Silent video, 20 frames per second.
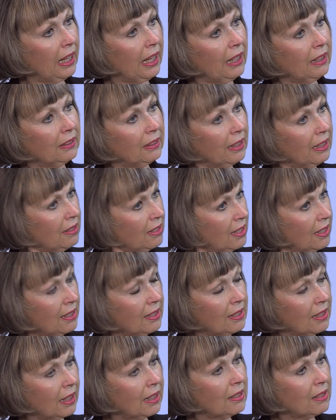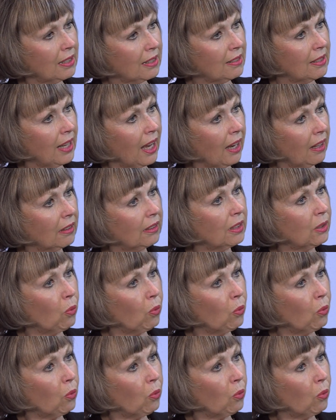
And let's discuss exactly